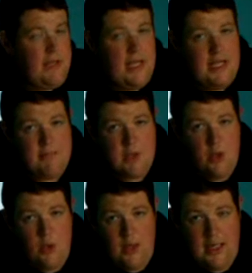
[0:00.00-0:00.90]

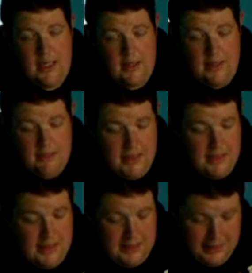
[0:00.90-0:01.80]
name-calling
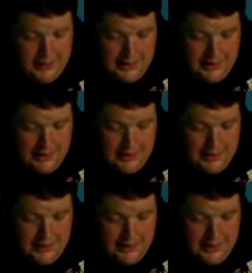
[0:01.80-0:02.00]
me